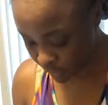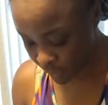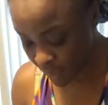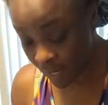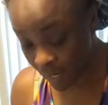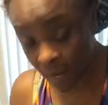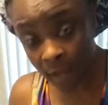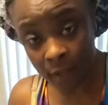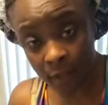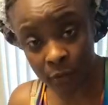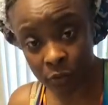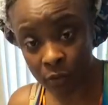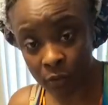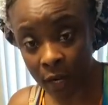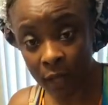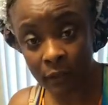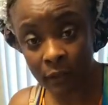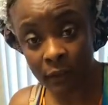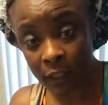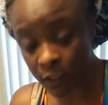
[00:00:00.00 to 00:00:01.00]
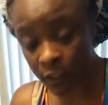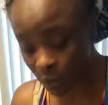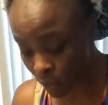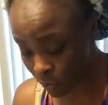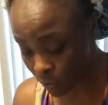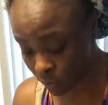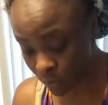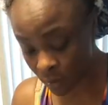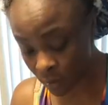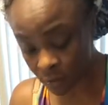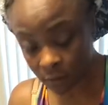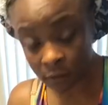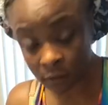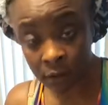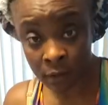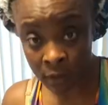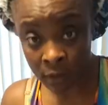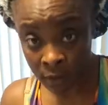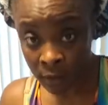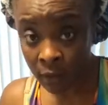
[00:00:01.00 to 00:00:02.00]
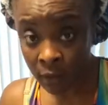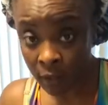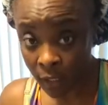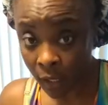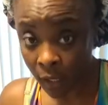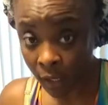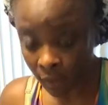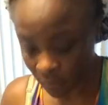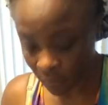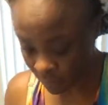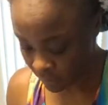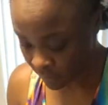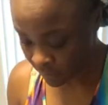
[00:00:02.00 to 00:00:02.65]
Yeah, you can't say no because, yeah,